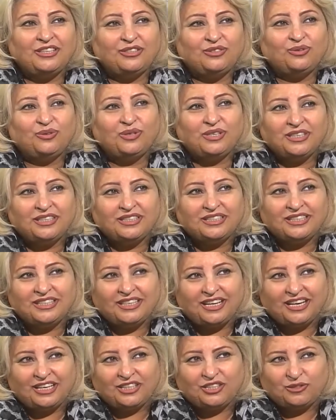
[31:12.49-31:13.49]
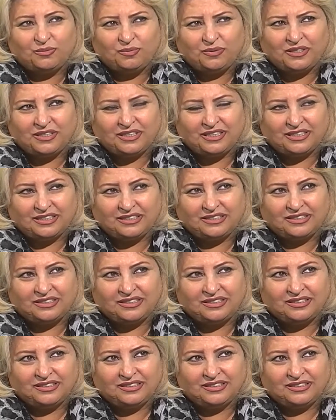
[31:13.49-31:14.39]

during teenage periods.